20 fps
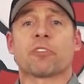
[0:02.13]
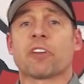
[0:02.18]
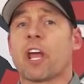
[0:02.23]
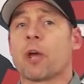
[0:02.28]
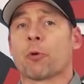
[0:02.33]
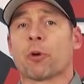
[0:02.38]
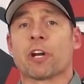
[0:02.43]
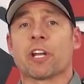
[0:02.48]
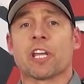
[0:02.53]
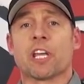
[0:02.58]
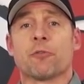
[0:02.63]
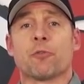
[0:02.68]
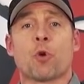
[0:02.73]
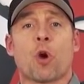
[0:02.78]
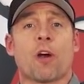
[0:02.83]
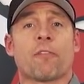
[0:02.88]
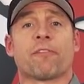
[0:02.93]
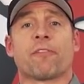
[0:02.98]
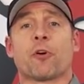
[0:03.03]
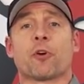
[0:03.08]
Today we're going to give you
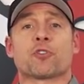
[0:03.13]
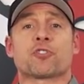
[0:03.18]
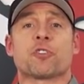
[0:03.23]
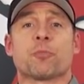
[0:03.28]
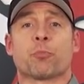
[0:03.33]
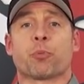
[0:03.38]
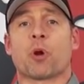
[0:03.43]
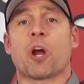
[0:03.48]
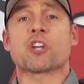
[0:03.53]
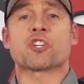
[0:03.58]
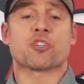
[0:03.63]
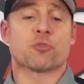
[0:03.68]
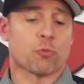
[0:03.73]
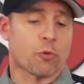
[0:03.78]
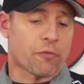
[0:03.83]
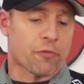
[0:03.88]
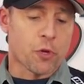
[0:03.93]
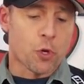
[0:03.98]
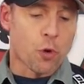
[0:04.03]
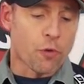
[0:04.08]
our first impression
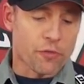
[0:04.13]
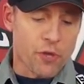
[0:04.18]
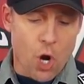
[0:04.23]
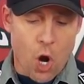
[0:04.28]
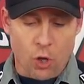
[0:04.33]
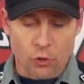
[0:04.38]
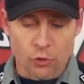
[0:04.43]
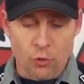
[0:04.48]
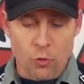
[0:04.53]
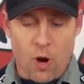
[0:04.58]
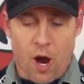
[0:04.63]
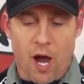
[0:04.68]
review of the all-new